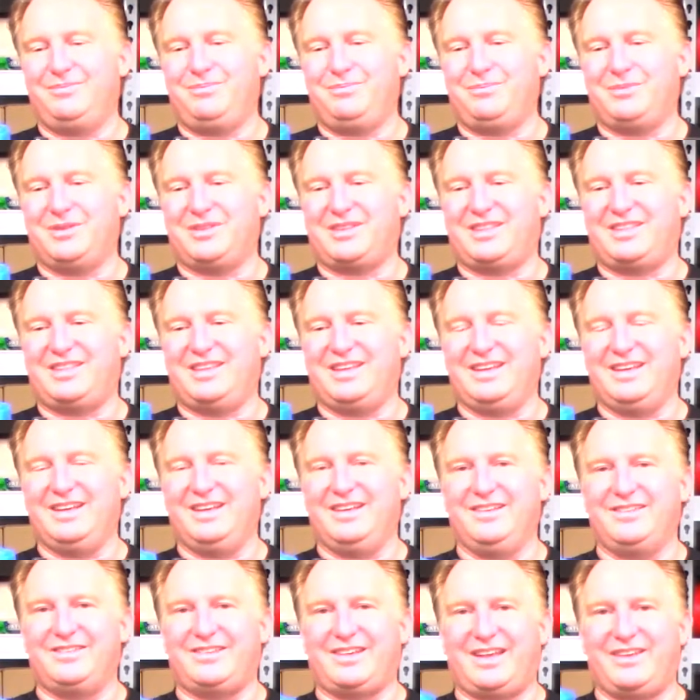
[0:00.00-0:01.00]
But the thing
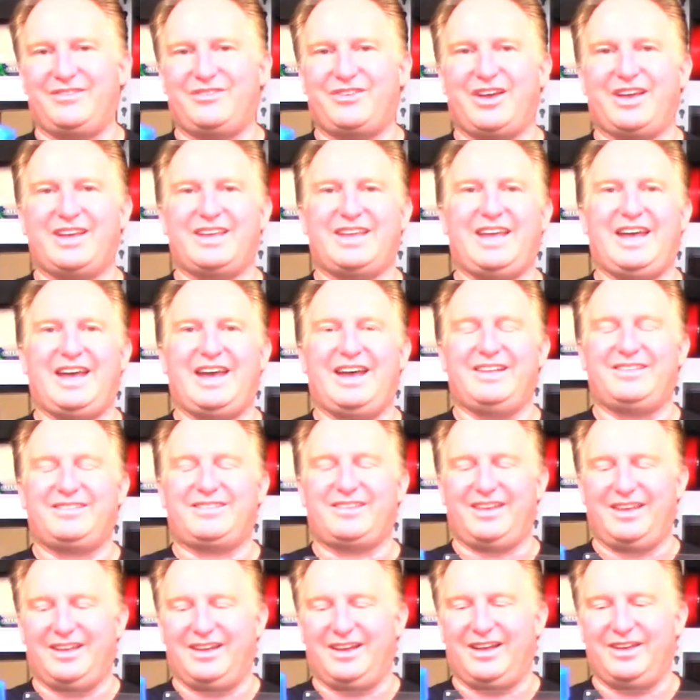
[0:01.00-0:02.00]
is, I've got
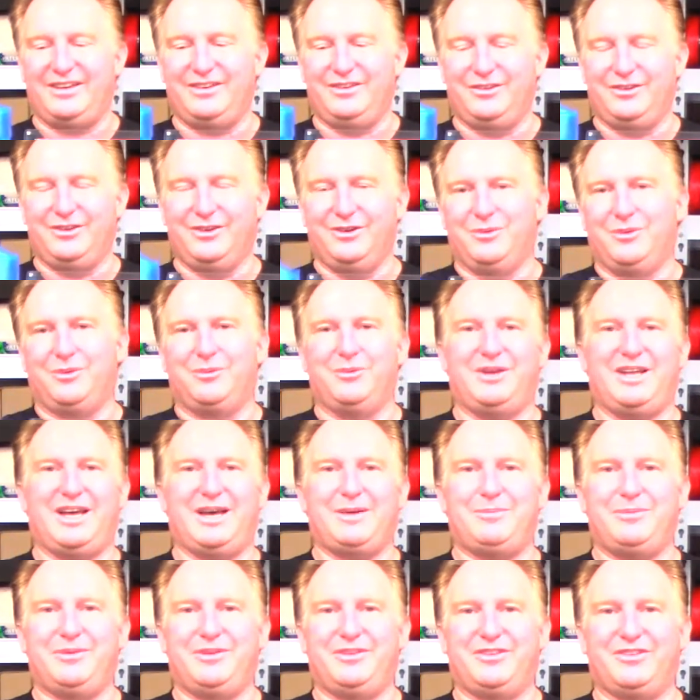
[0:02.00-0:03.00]
cats, and I know what would
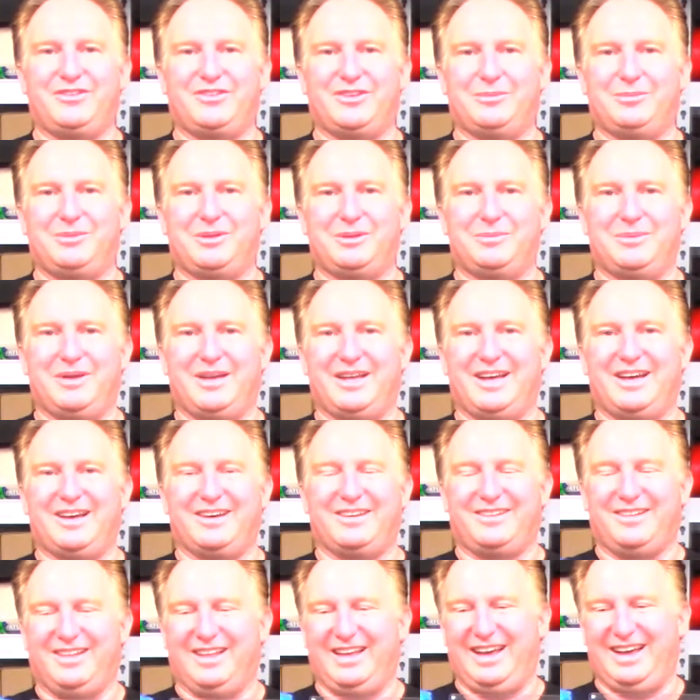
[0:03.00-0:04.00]
happen to something made out
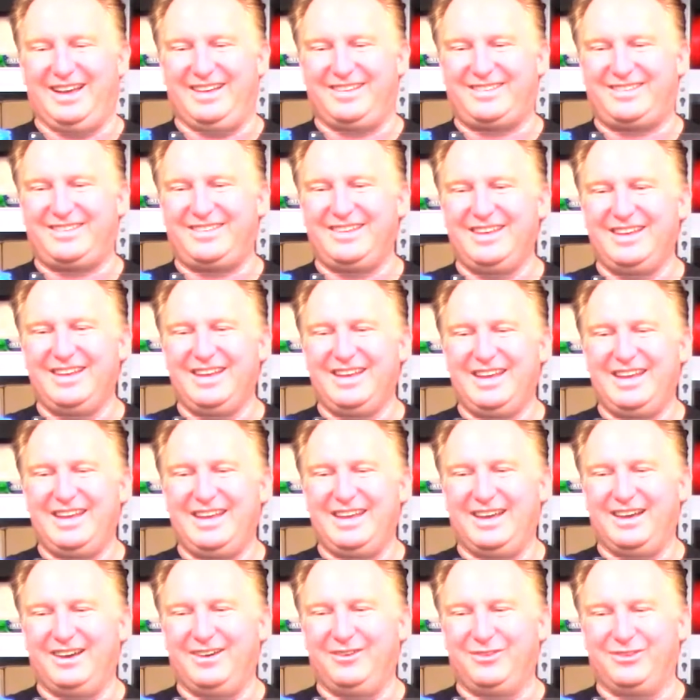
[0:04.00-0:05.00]
of glass
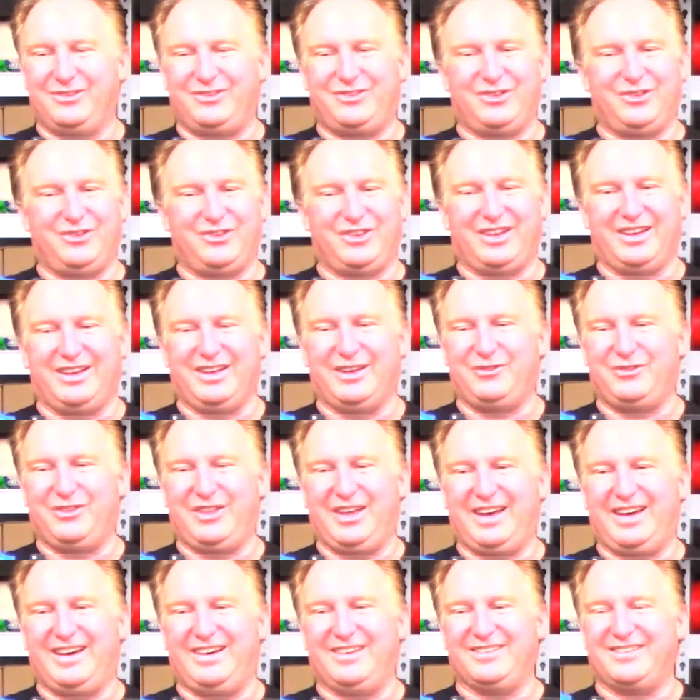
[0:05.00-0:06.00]
as soon as I left
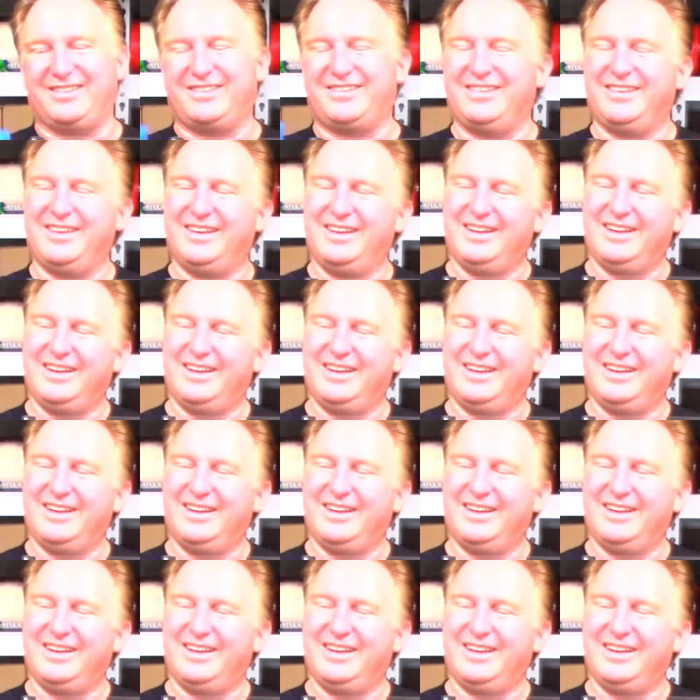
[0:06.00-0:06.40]
the house.